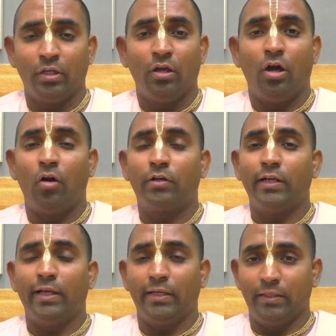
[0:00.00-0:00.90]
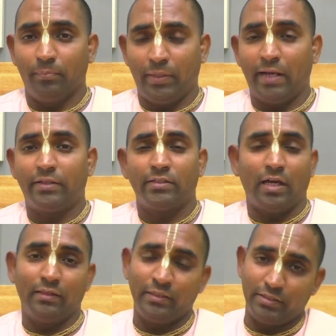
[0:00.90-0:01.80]
How can I practice
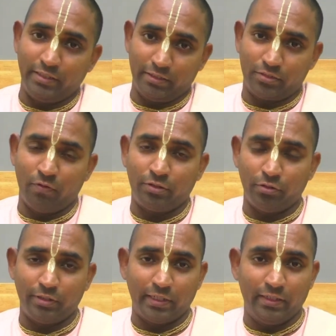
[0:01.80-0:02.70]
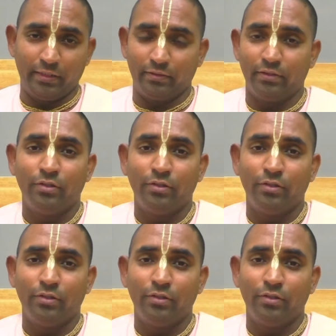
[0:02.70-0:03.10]
all these things? What are you telling?